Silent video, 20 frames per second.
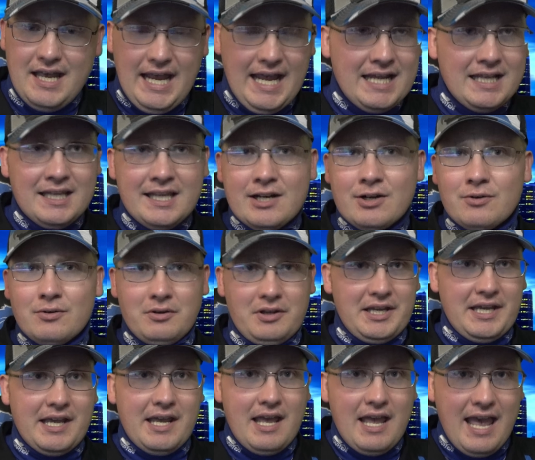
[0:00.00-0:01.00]
And
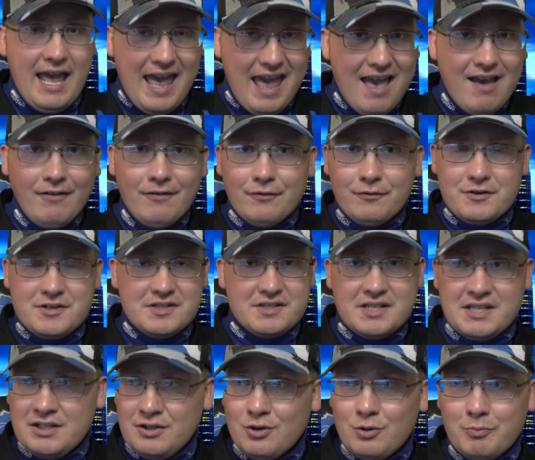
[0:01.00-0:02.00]
literally, every
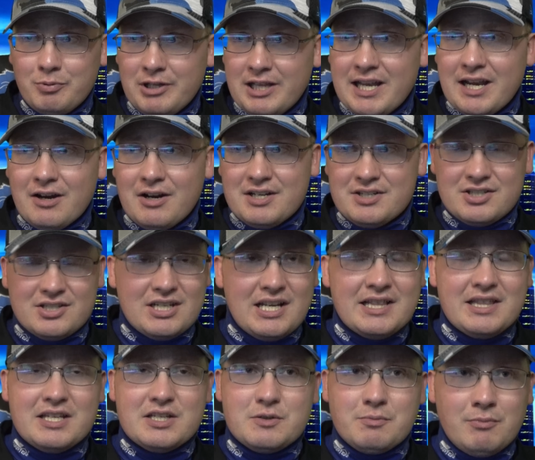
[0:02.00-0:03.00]
single player has
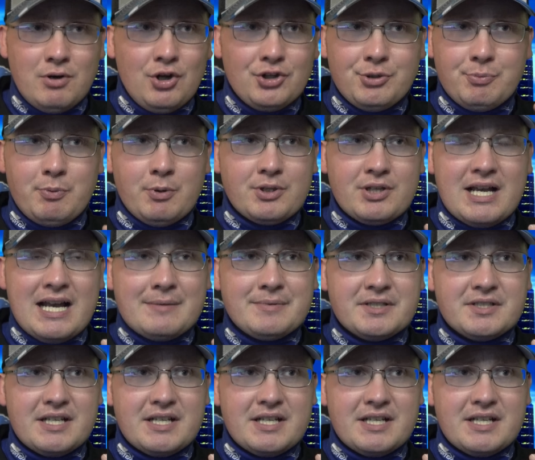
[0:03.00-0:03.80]
said this multiple times.